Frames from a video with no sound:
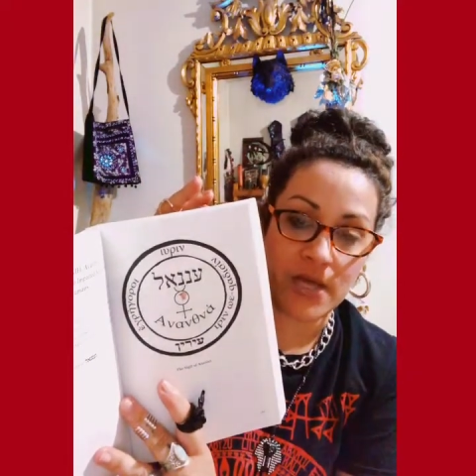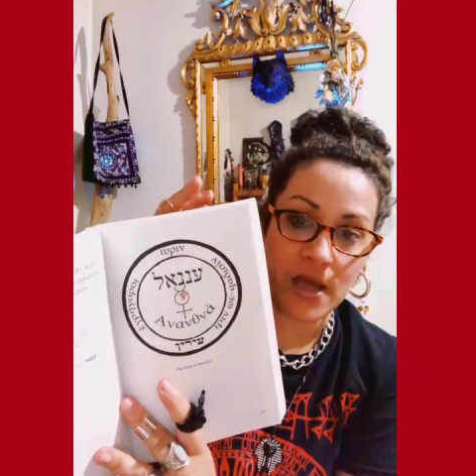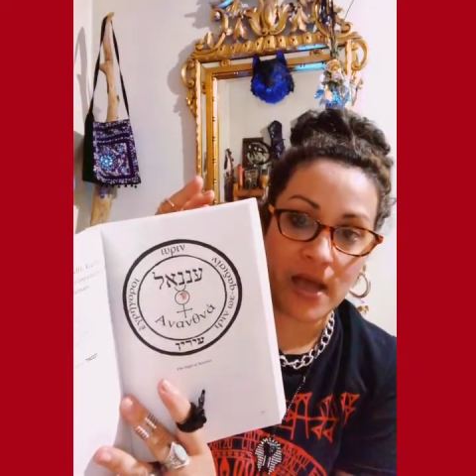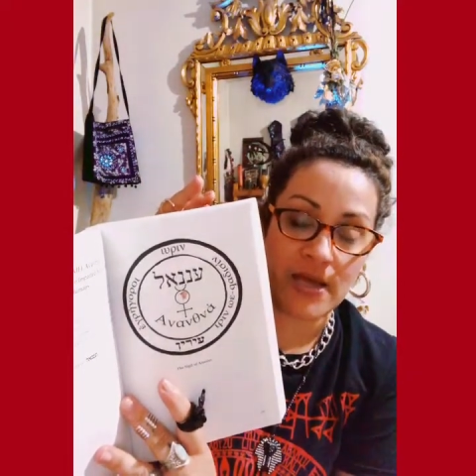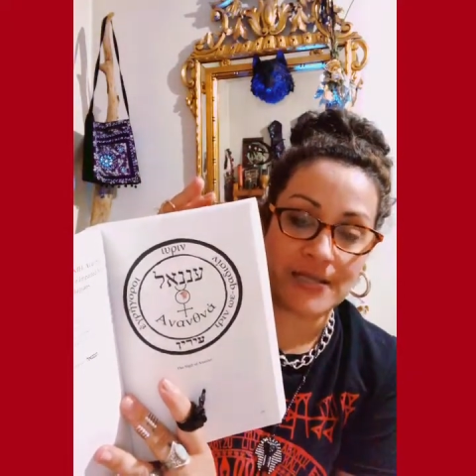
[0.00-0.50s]

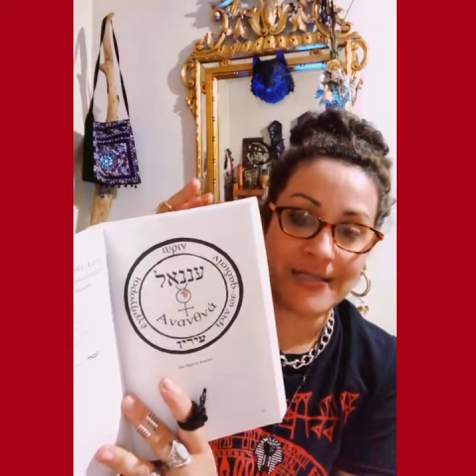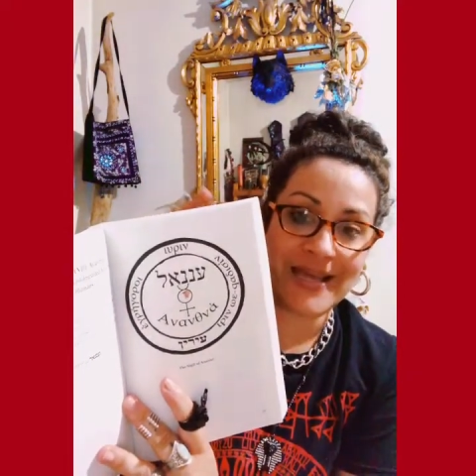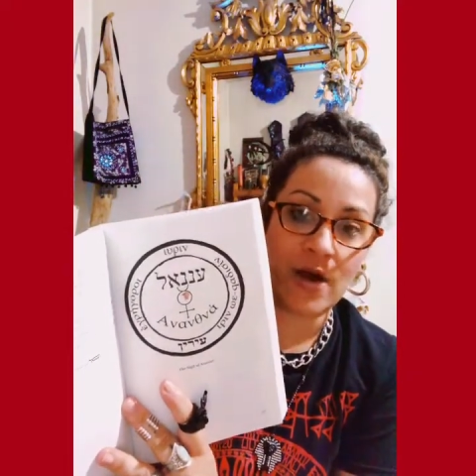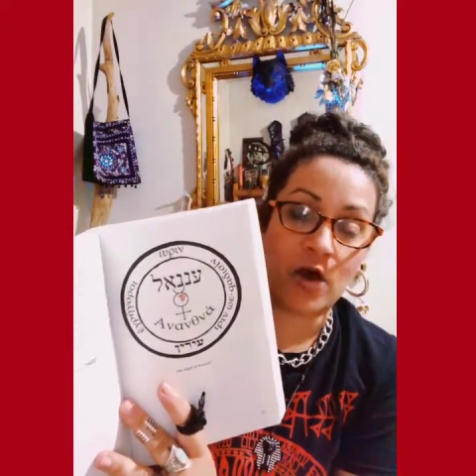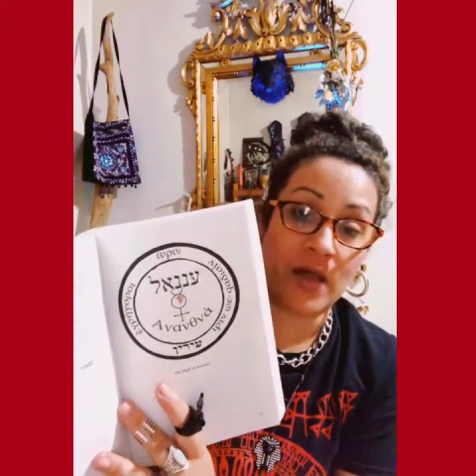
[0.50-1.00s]
and
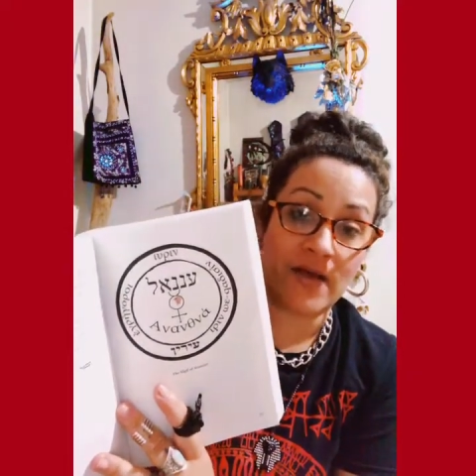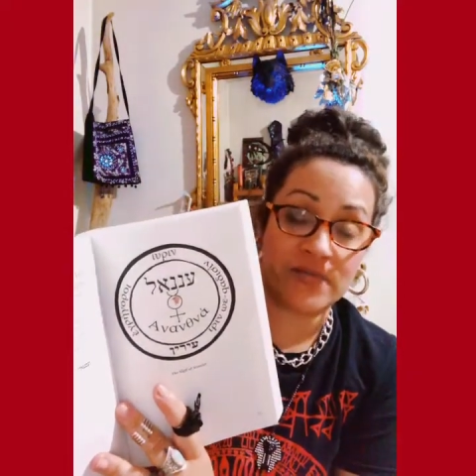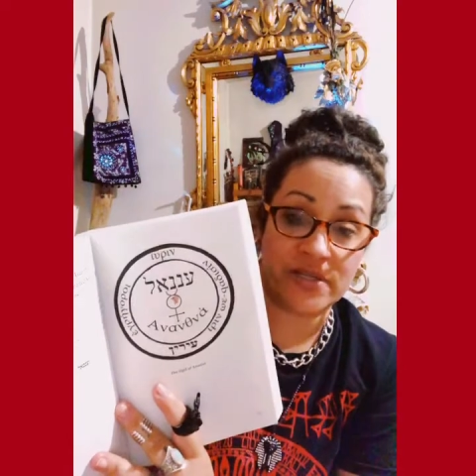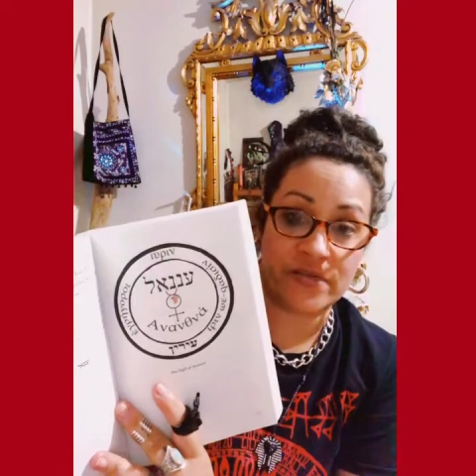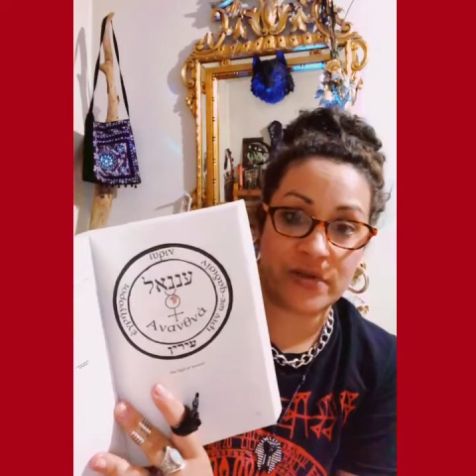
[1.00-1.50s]
they all have
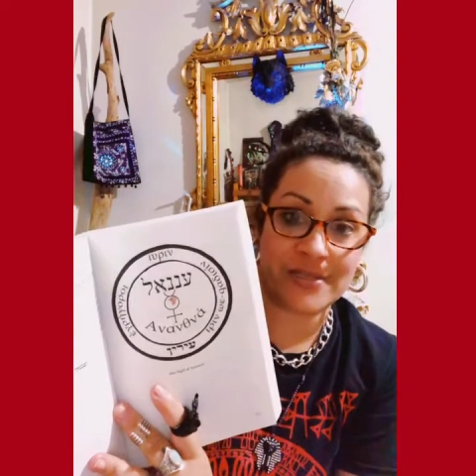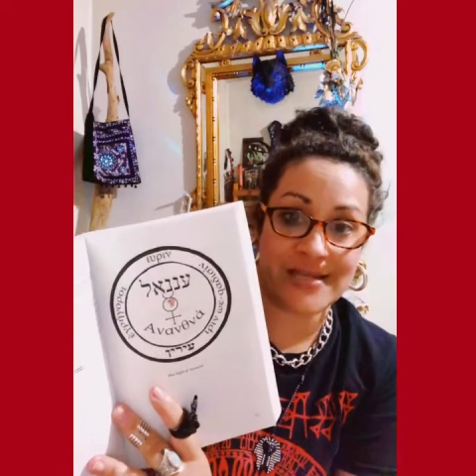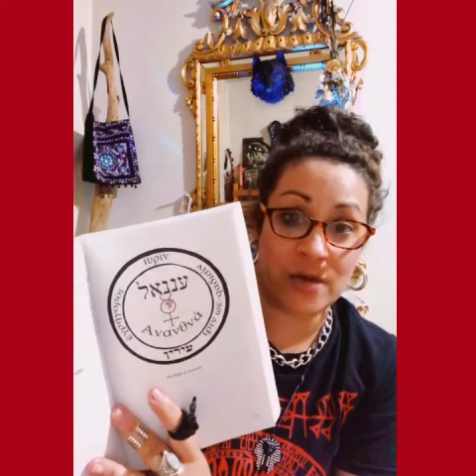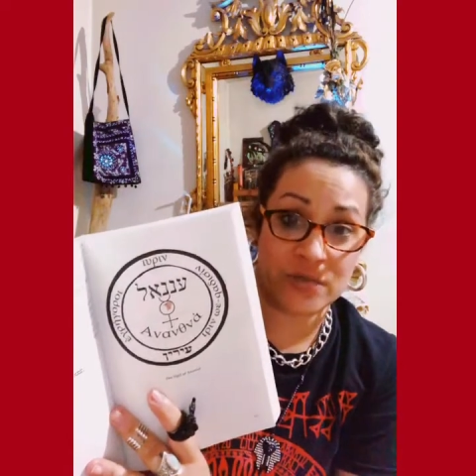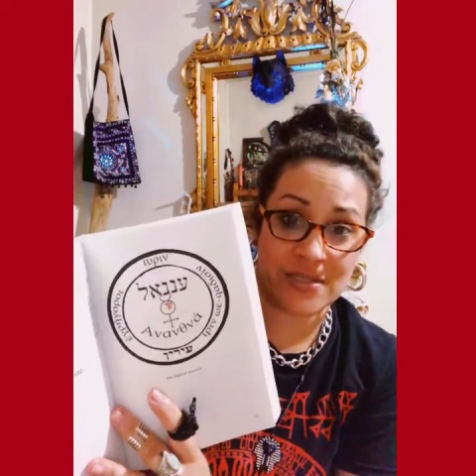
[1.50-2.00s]
different
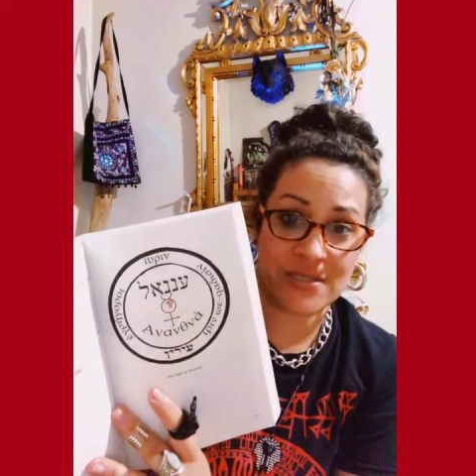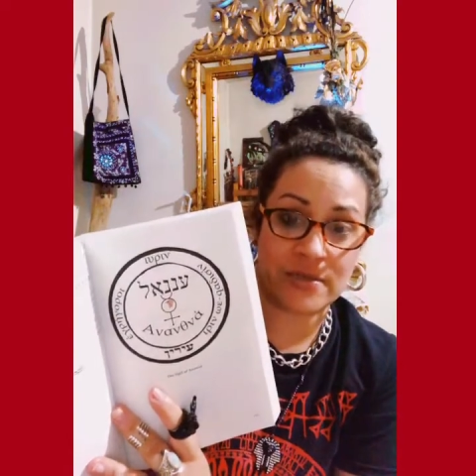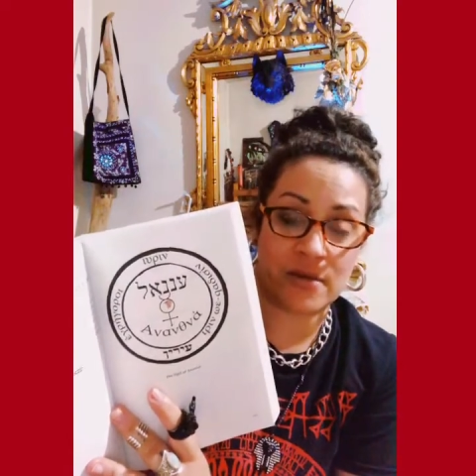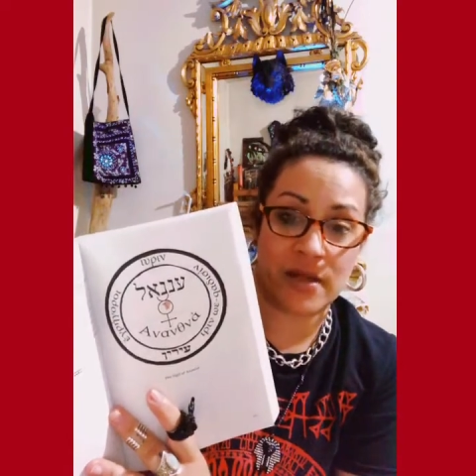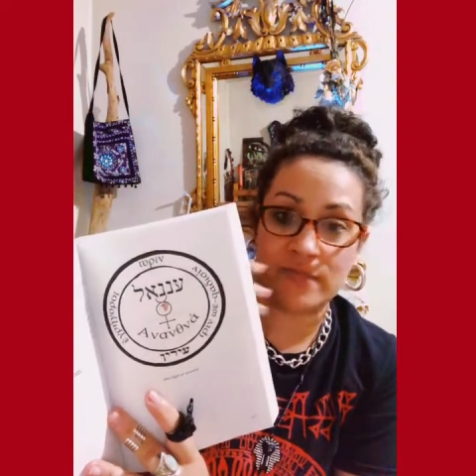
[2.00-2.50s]
houses. They
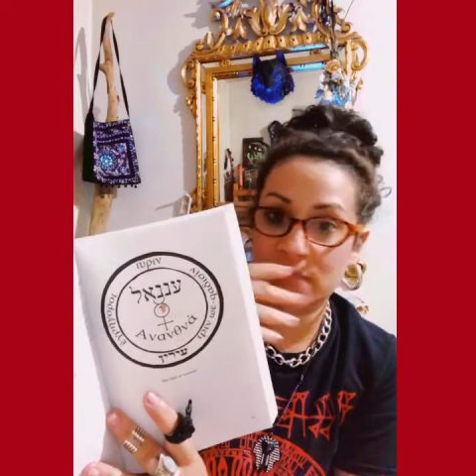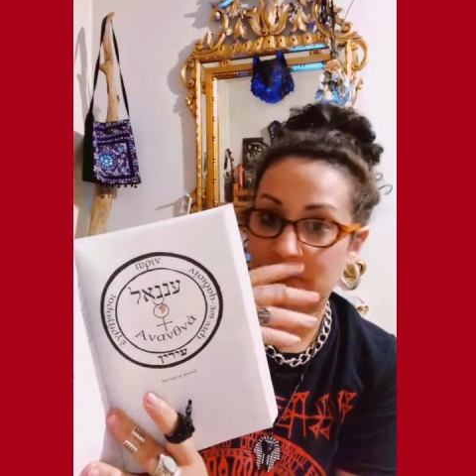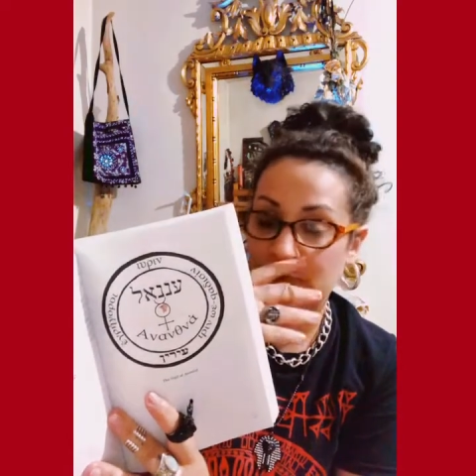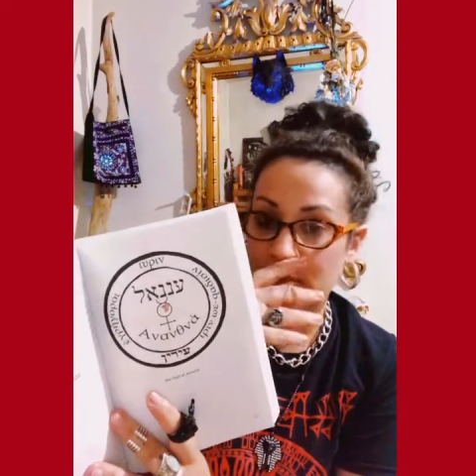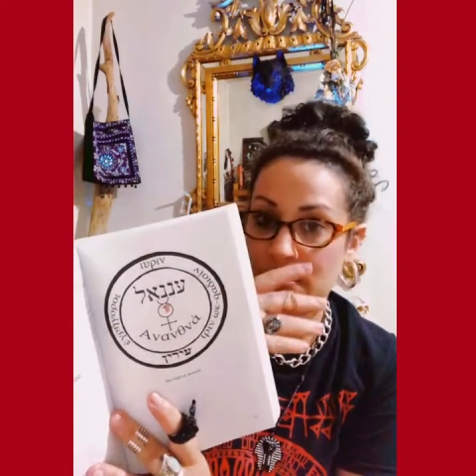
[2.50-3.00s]
all have
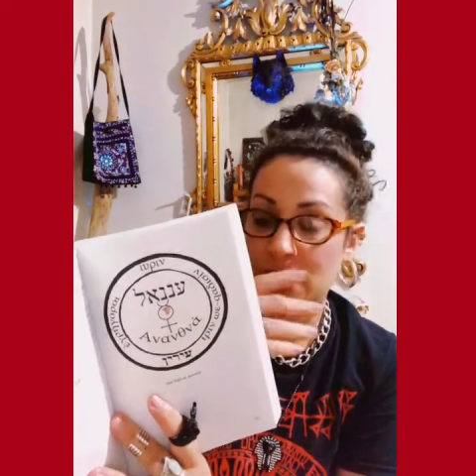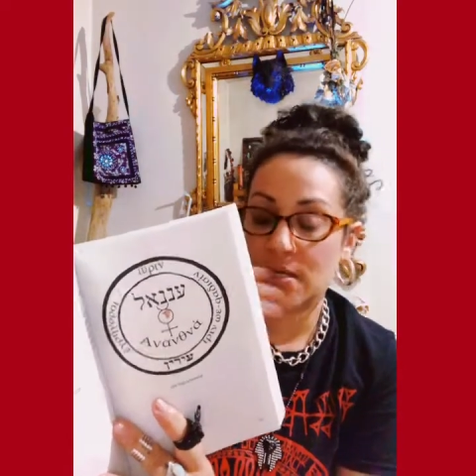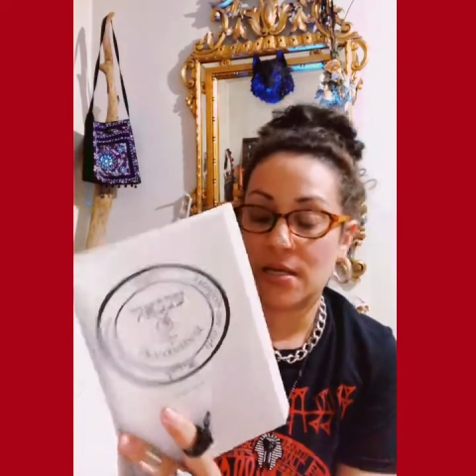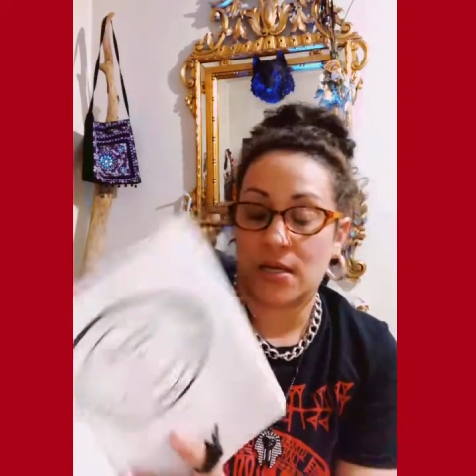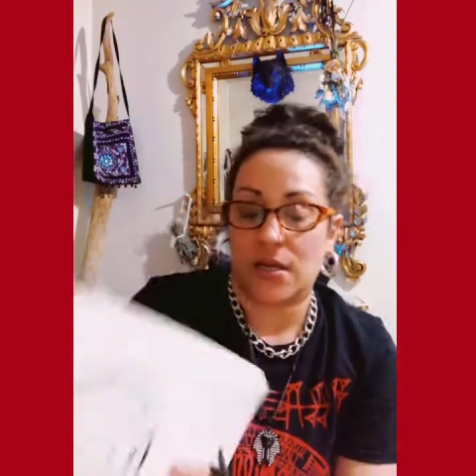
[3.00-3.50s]
different
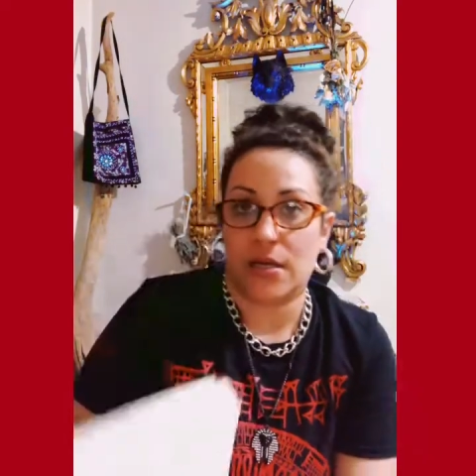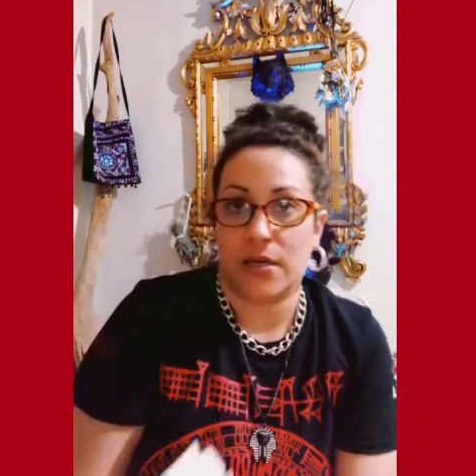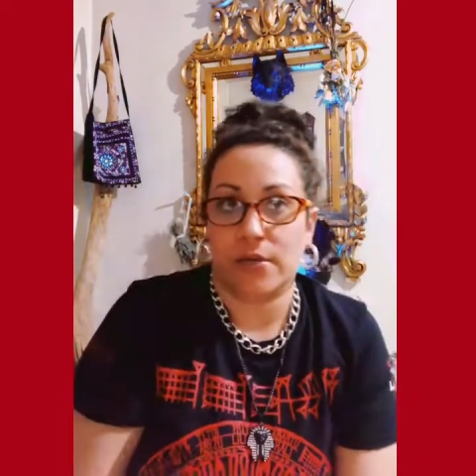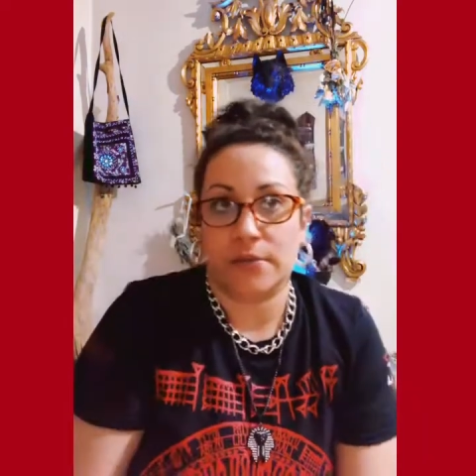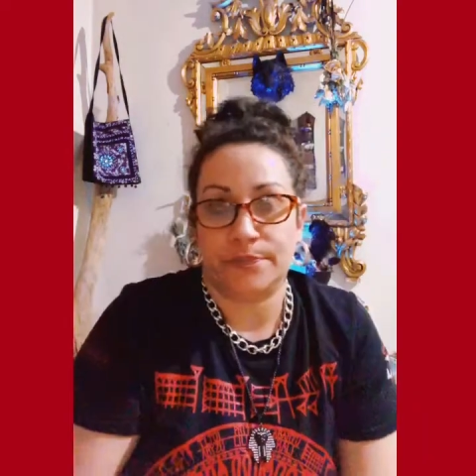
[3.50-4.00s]

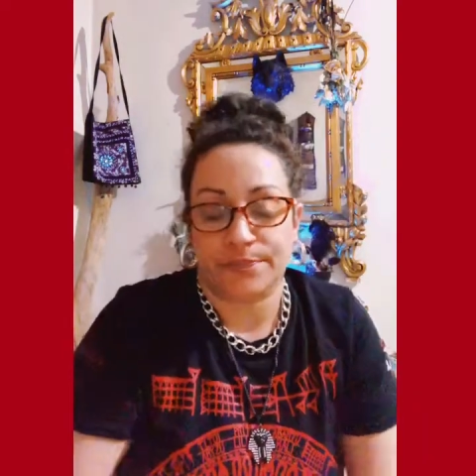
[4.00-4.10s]
uh,